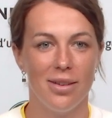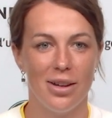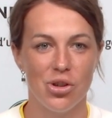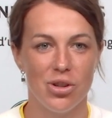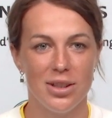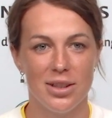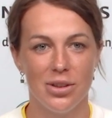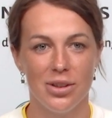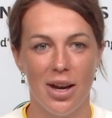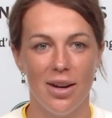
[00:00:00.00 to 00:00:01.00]
that she
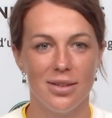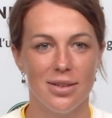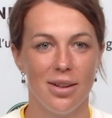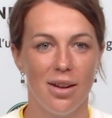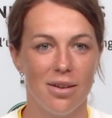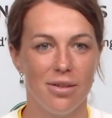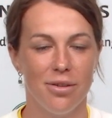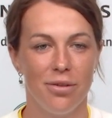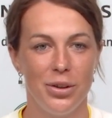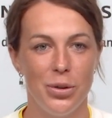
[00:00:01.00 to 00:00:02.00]
still got a lot of
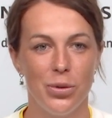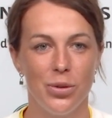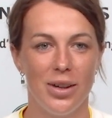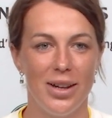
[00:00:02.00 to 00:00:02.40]
fuel,